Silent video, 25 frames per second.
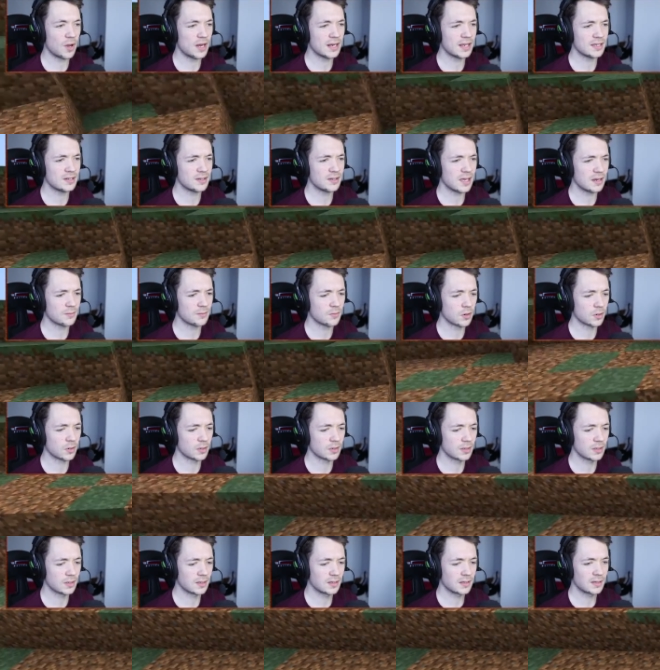did I do that wrong?
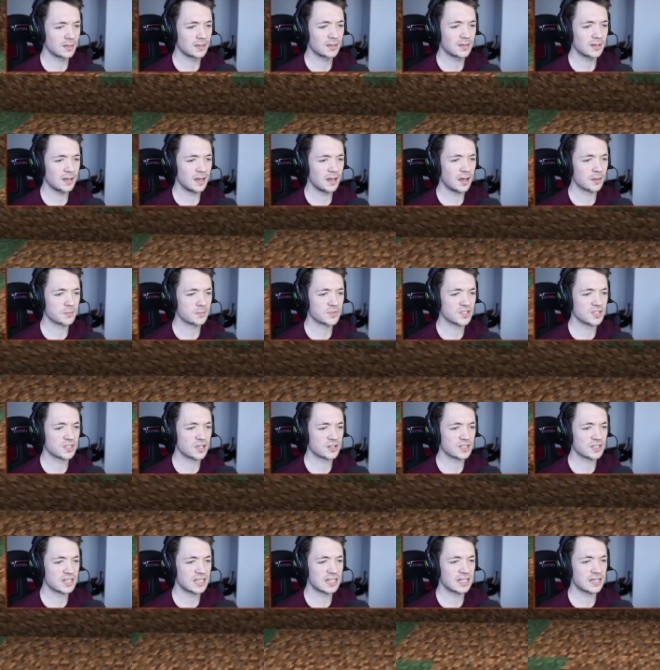I'm
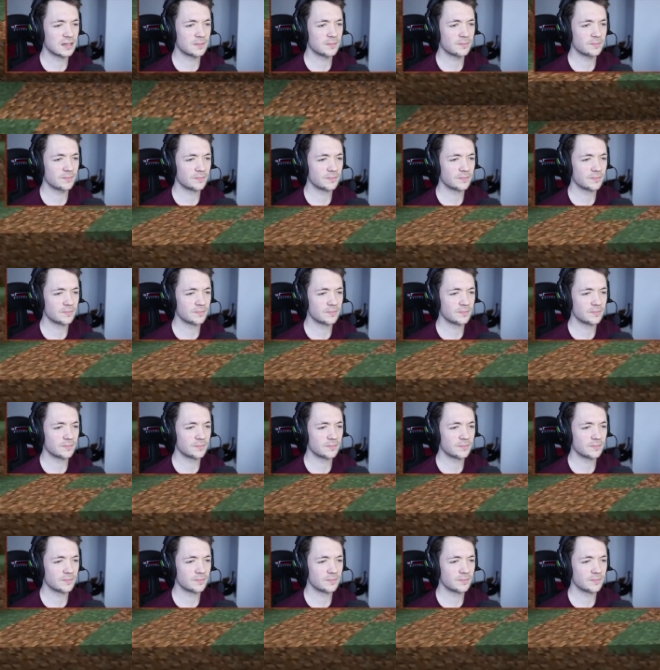such an idiot.